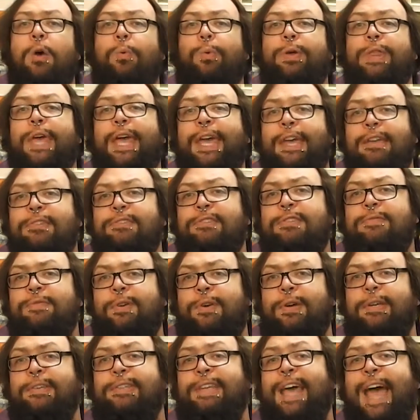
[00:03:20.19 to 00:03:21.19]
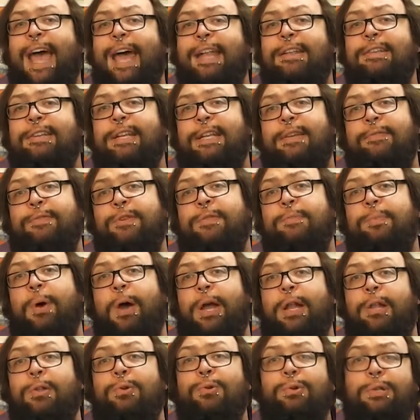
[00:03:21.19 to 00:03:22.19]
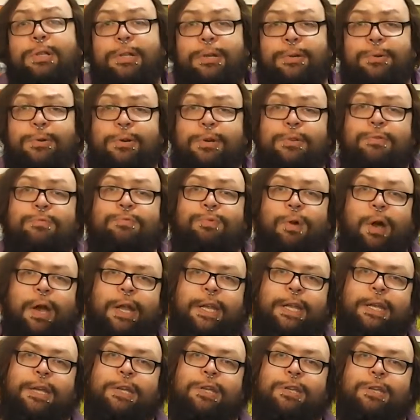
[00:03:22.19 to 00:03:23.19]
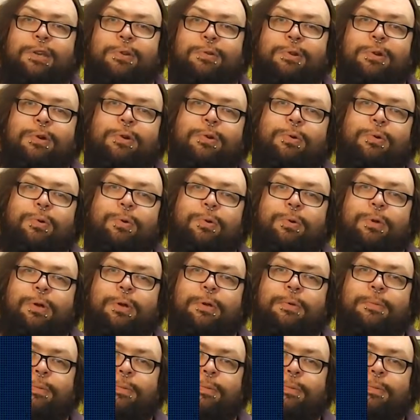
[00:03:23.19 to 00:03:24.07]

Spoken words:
with each device hand-delivered by Lord Lucan riding a unicorn.